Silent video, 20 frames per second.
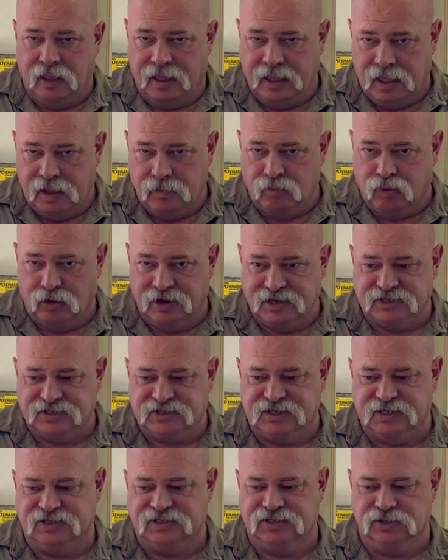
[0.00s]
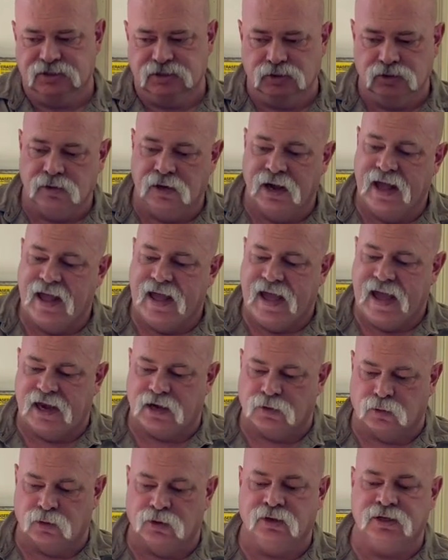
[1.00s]
Aimpoint T2, and
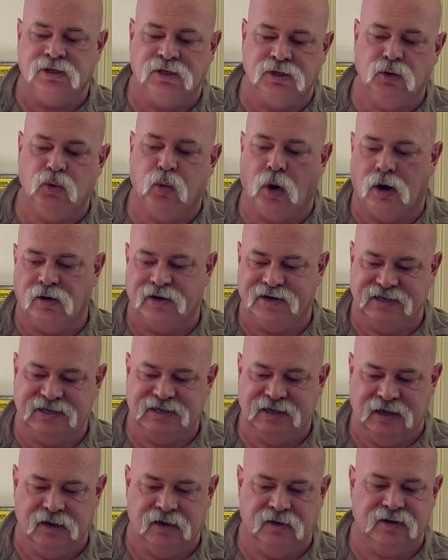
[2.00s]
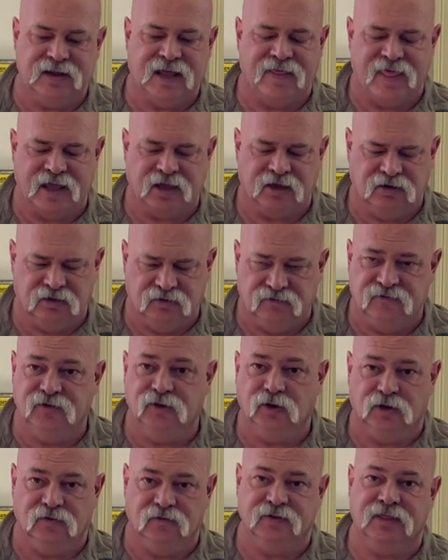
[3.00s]
a really good quality gun and that good
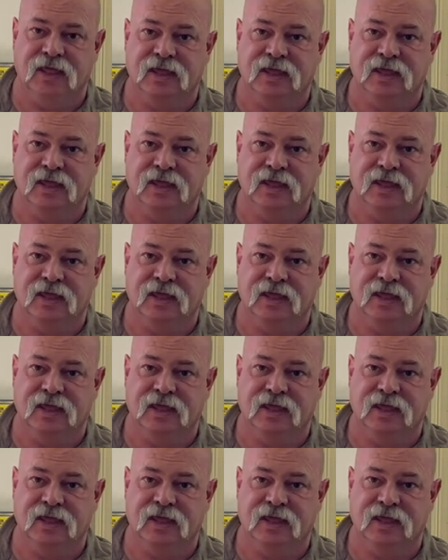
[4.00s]
feel of it.